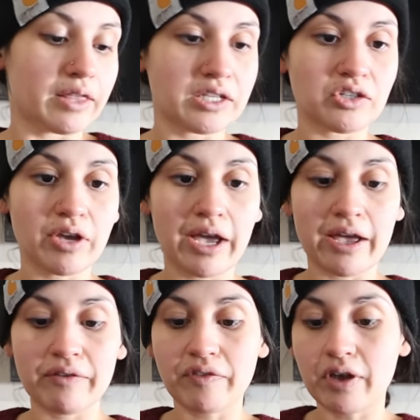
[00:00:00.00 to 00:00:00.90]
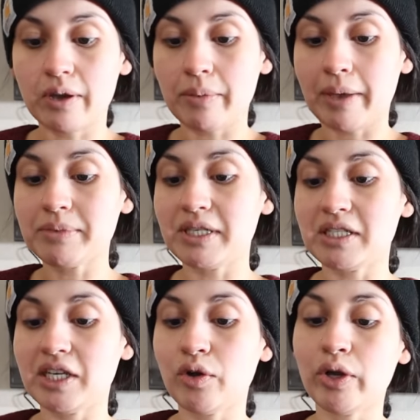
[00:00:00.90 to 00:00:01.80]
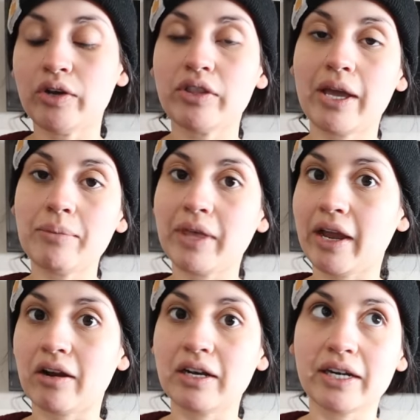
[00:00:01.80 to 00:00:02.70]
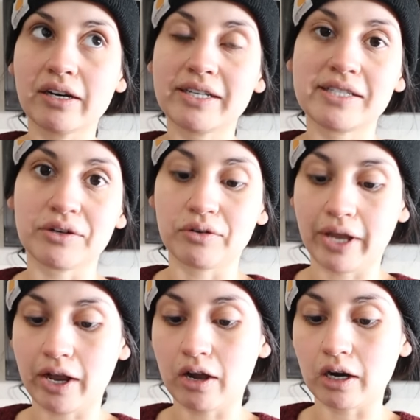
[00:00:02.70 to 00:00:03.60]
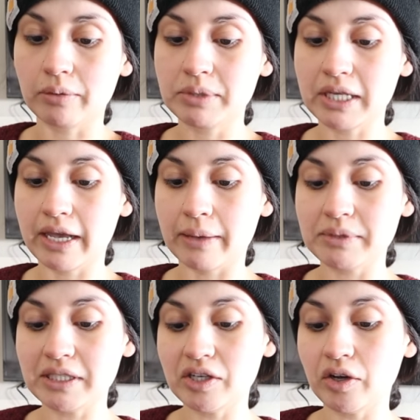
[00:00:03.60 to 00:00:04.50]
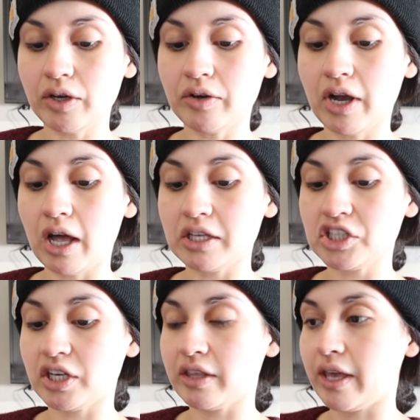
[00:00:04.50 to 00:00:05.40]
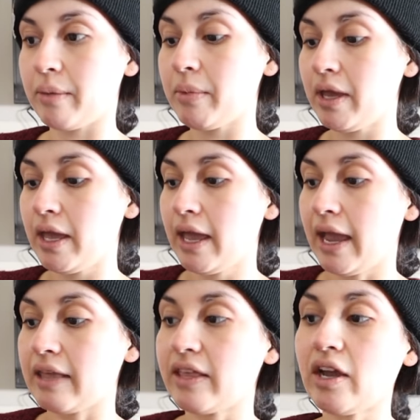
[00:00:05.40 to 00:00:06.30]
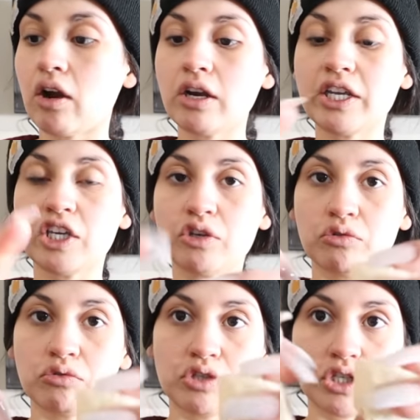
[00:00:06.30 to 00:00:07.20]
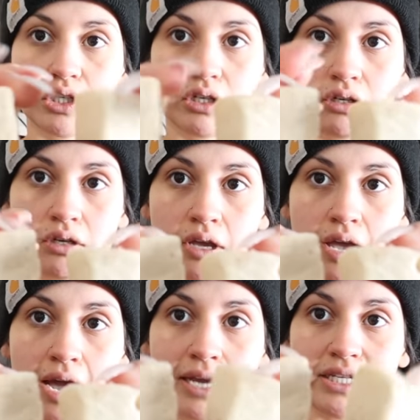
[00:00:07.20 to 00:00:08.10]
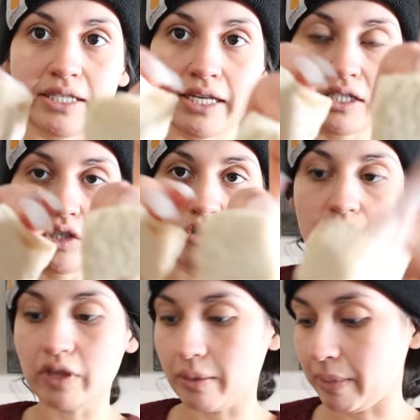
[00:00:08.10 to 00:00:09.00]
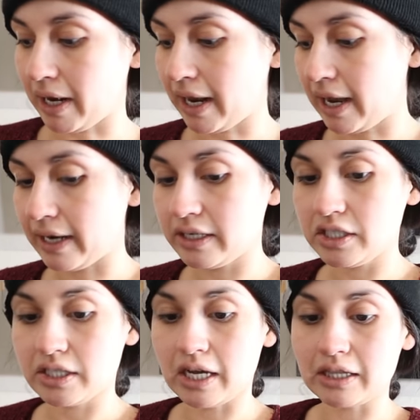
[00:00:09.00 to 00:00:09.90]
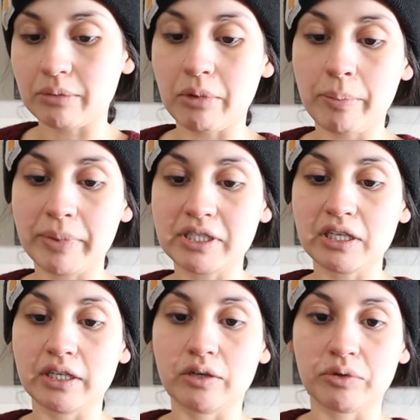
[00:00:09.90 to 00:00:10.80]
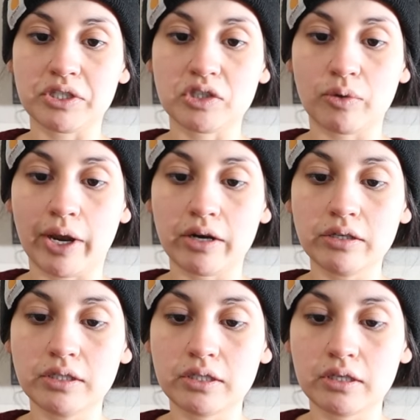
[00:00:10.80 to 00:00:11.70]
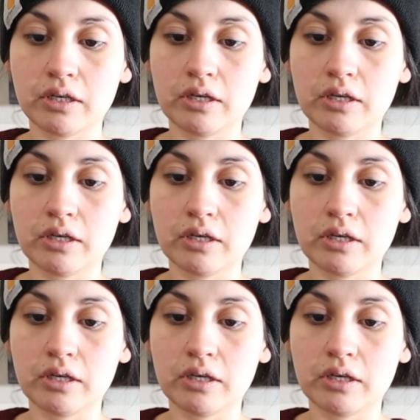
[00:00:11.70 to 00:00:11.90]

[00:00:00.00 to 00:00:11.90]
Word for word: They do have MCT oil in them. They are literally zero net carbs. MCT oil and collagen in them. And they are huge. I just get 2 of them and I kind of just cut them up into littler squares.